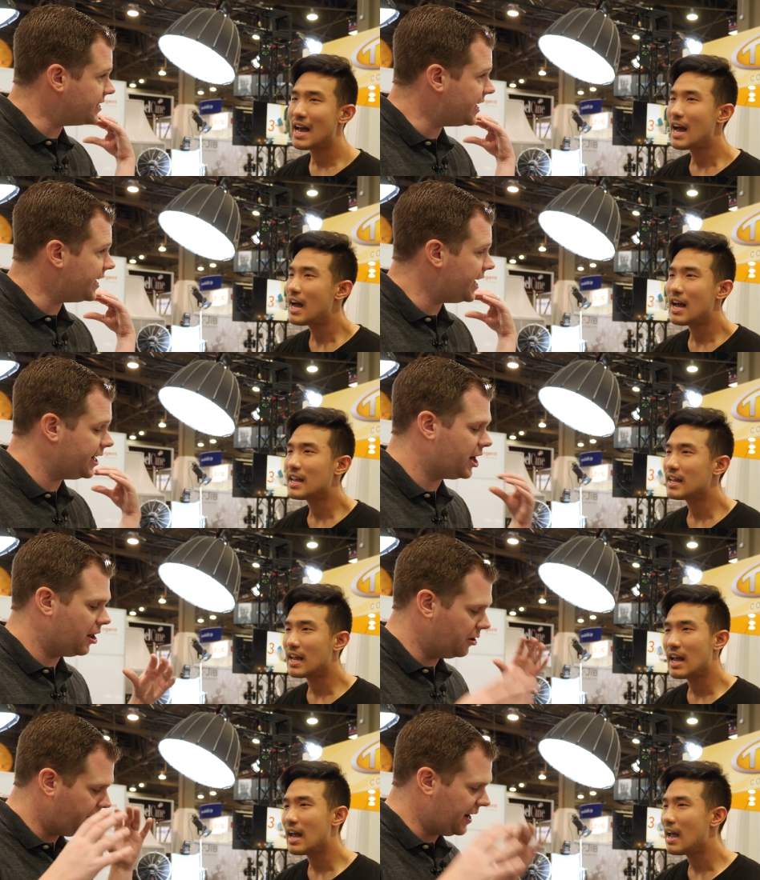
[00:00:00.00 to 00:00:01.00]
Speaker 1: a dedicated
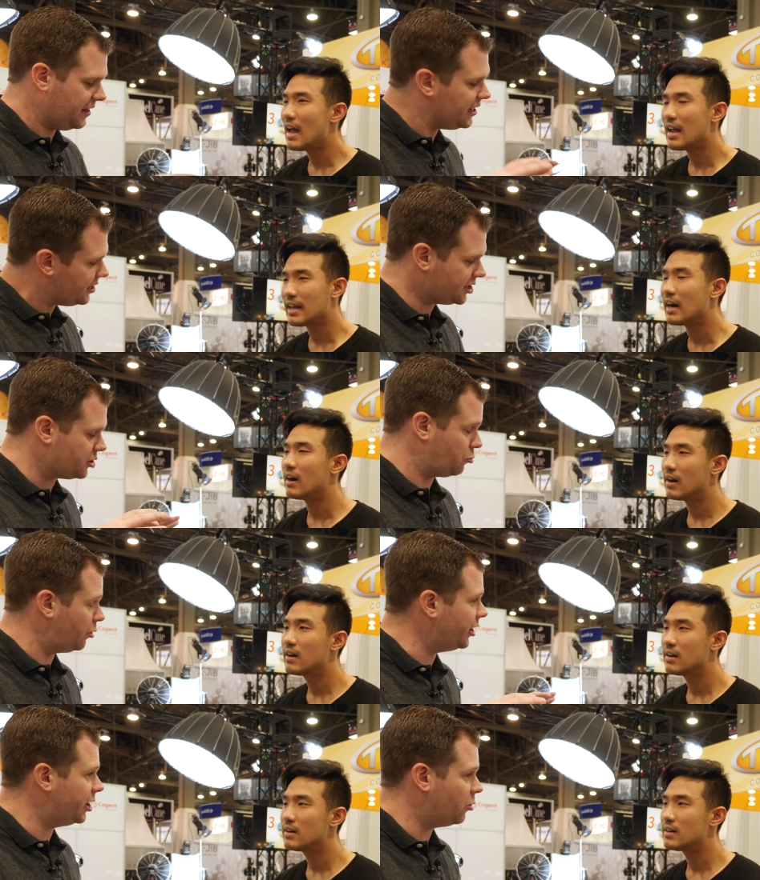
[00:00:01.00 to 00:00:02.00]
color, but I think this yeah. is
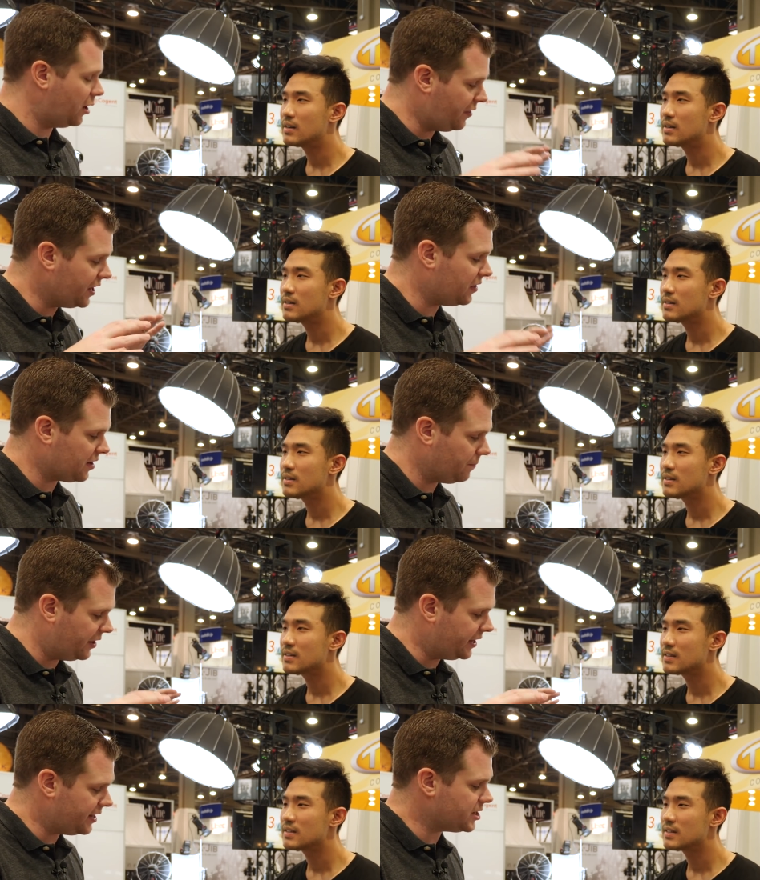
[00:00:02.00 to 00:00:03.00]
really cool. I think something
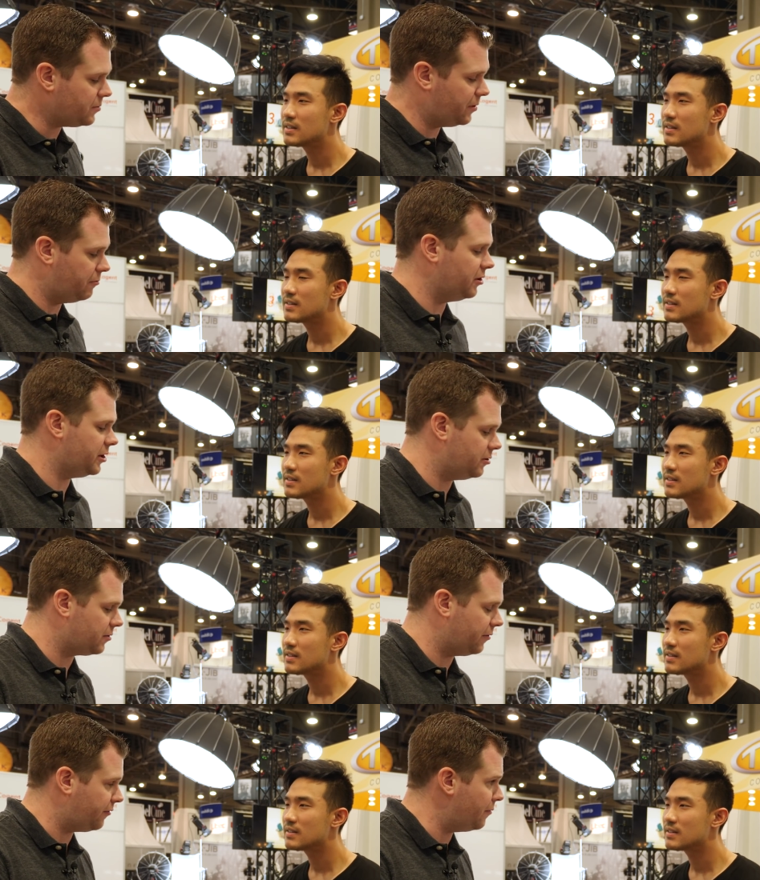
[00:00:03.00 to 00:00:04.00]
like this would be really
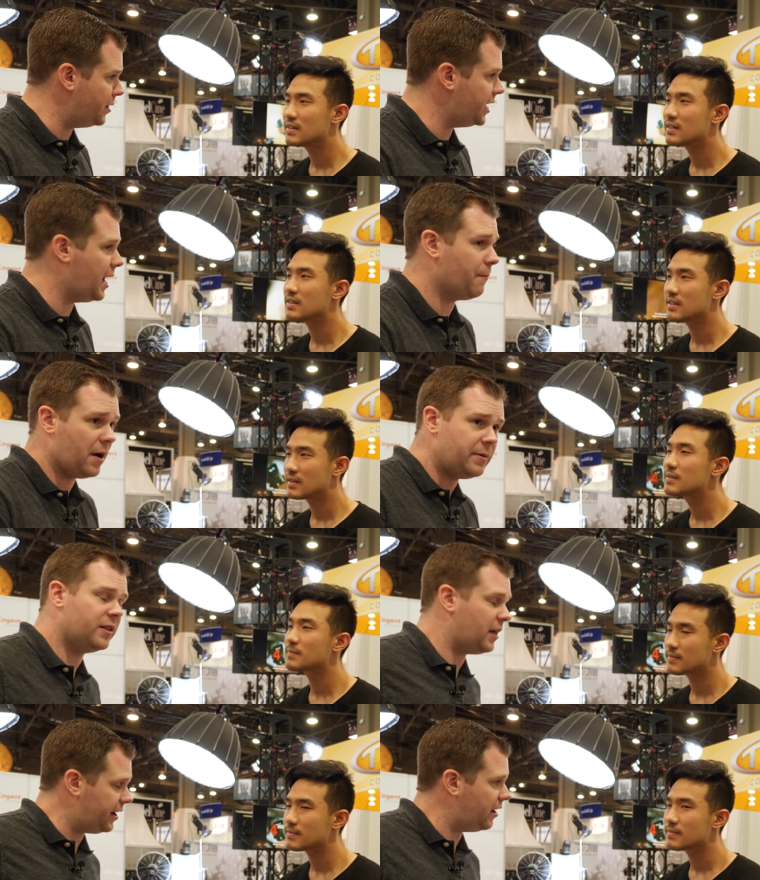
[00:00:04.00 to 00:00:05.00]
useful for me and probably
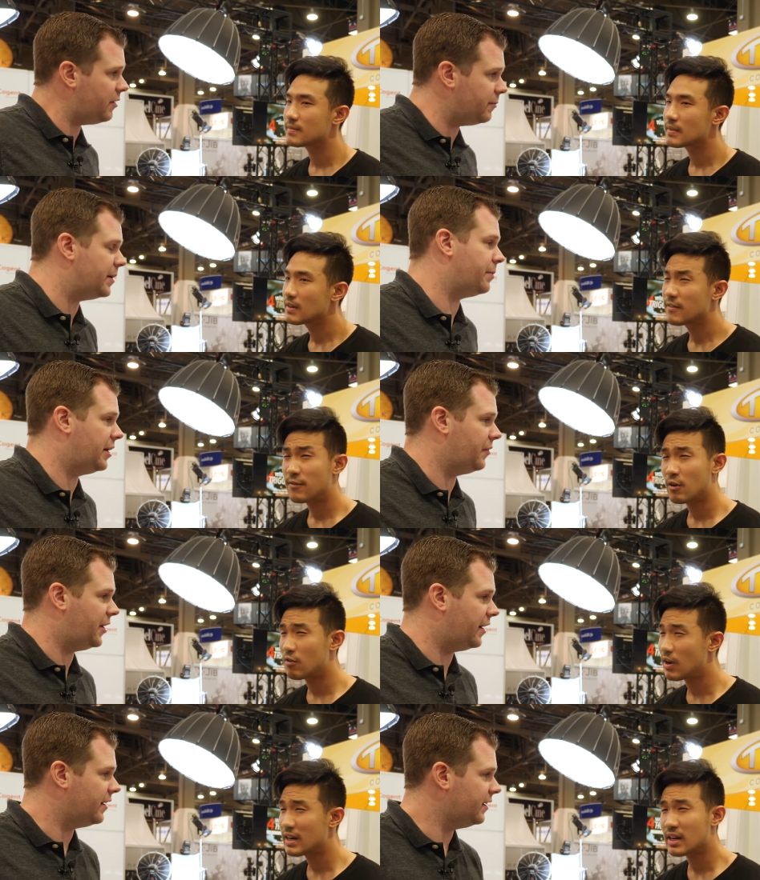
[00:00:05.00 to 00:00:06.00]
a lot of other people for out
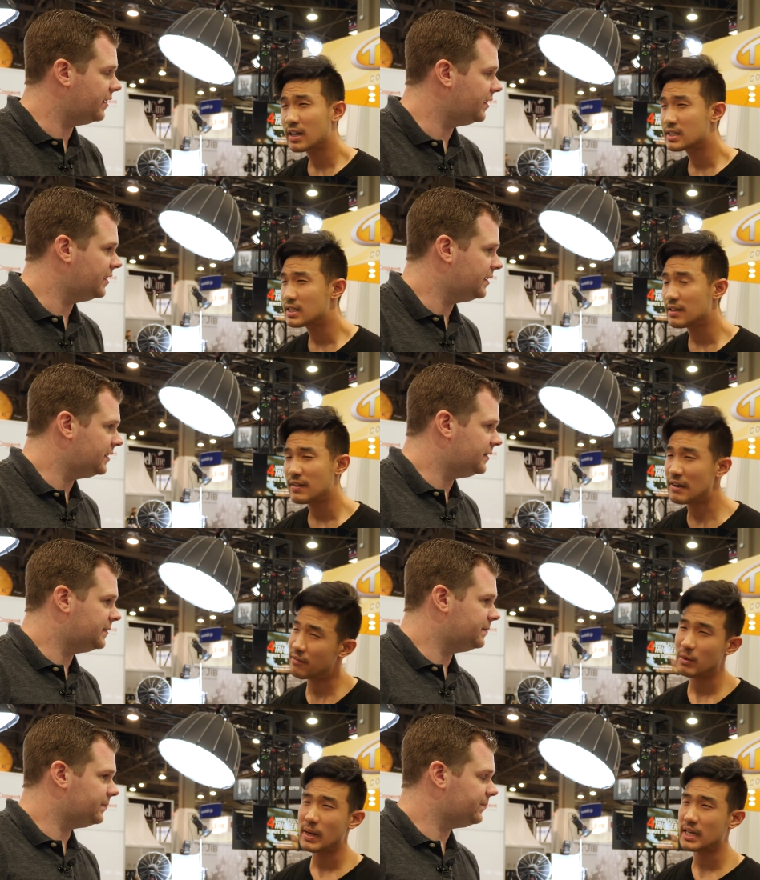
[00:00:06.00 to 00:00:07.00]
there. For run
Speaker 2: and gun stuff,
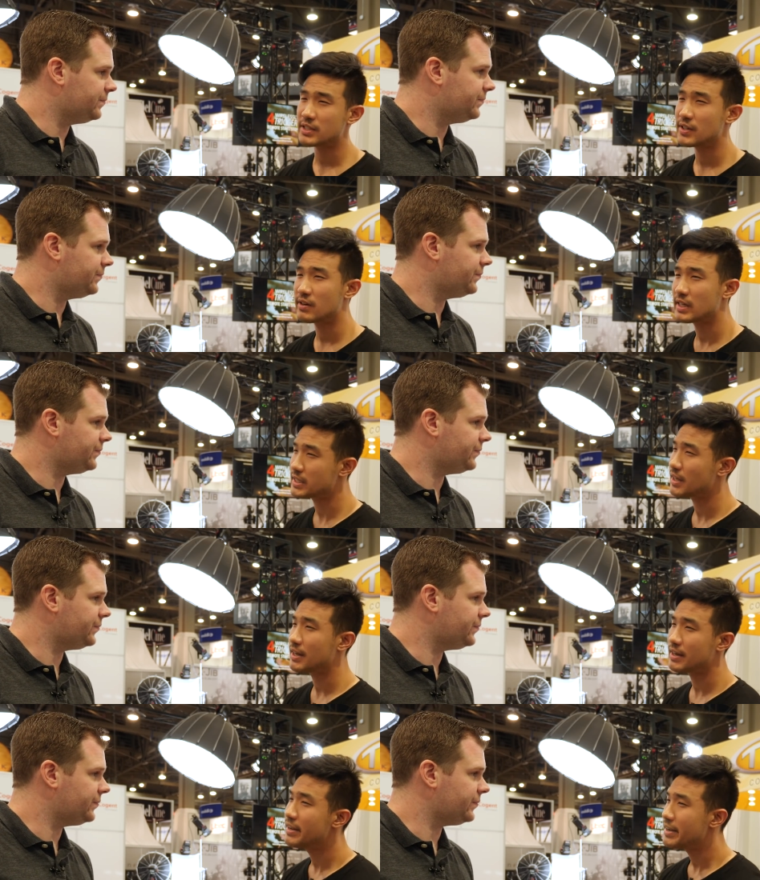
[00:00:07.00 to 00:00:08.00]
every wedding shooter has
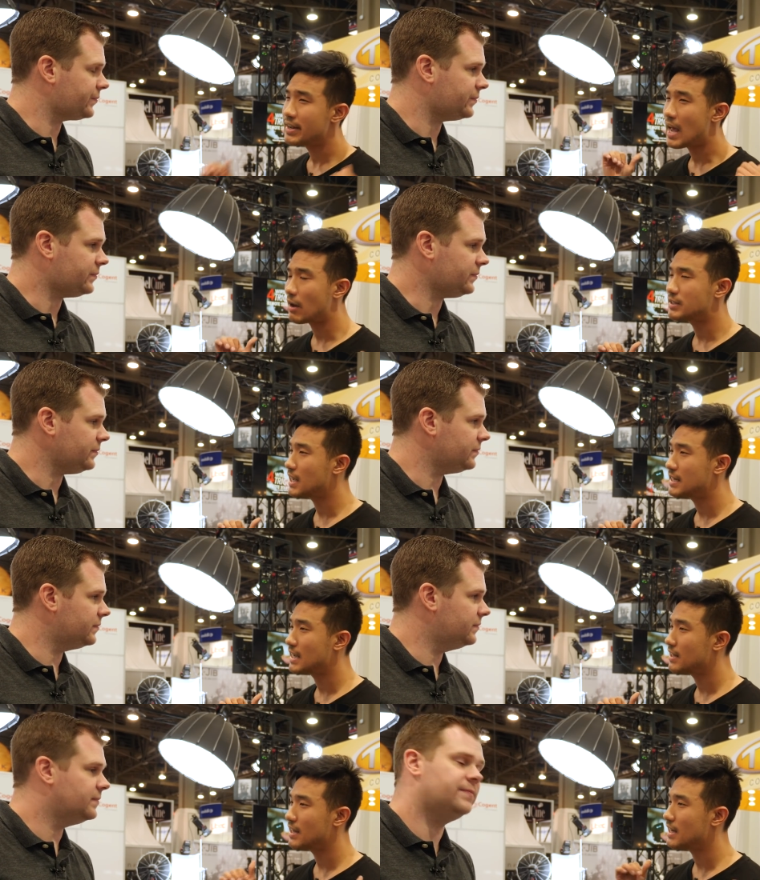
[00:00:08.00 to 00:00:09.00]
done outside
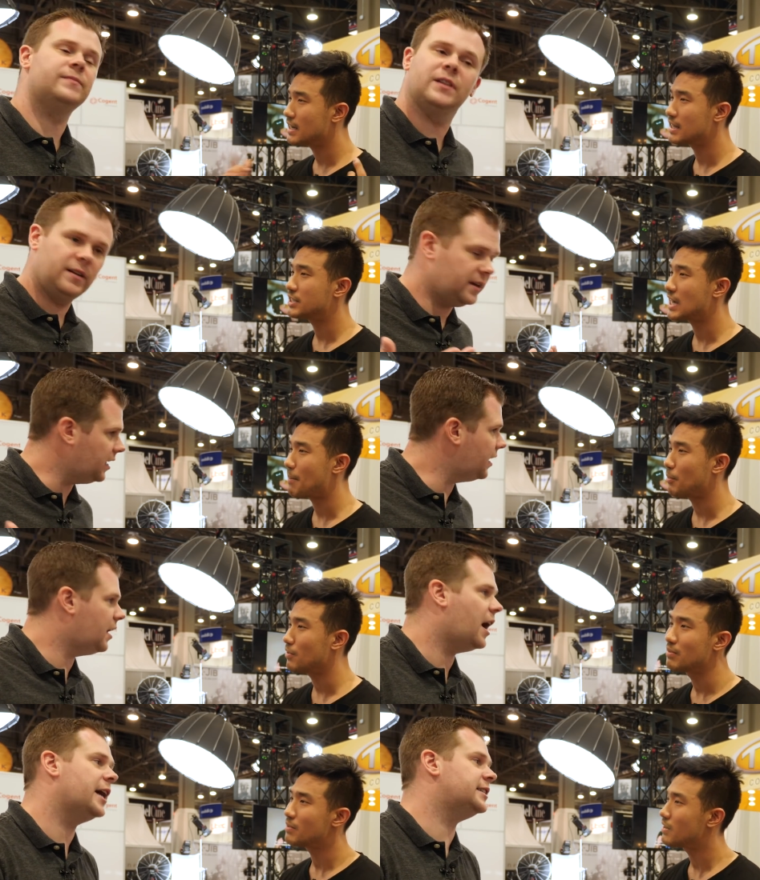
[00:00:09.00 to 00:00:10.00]
daylight into the
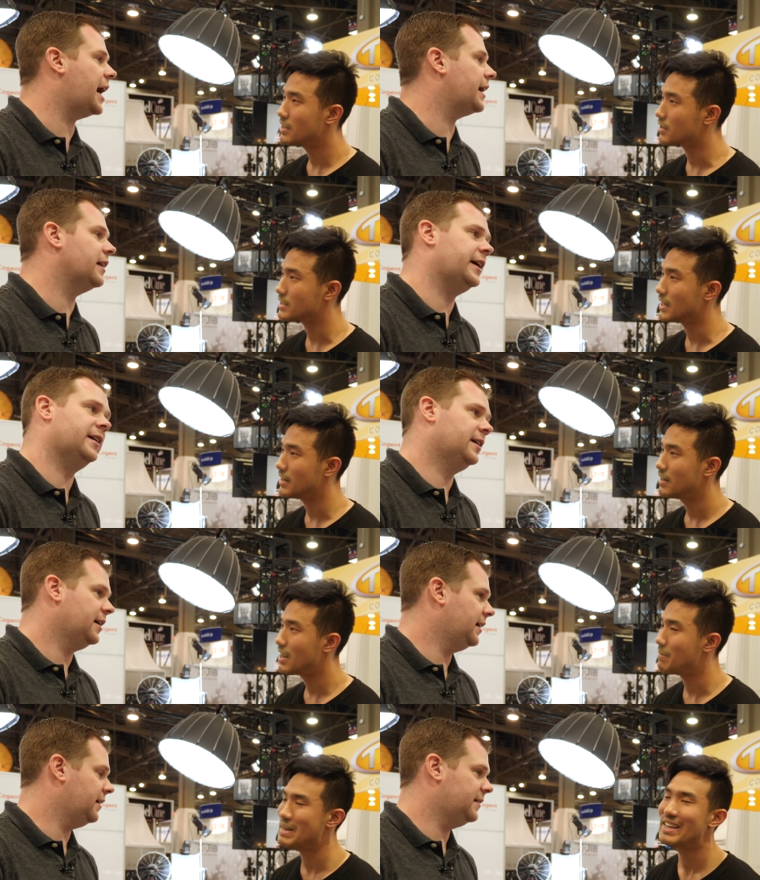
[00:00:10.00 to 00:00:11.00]
chapel. Exactly. Tungsten.
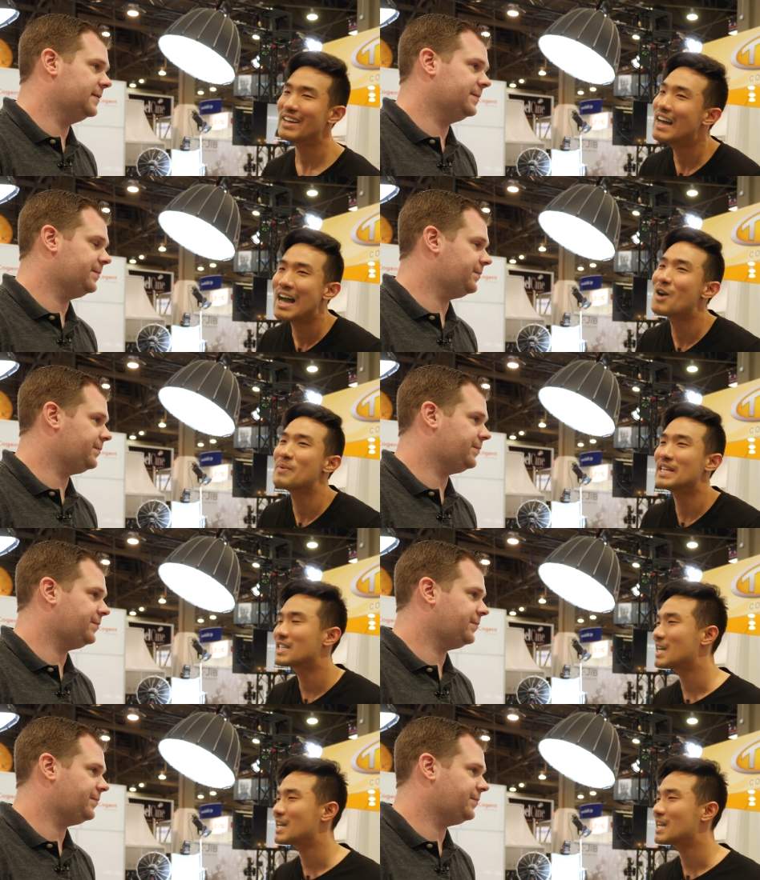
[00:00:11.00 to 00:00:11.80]
I mean, how many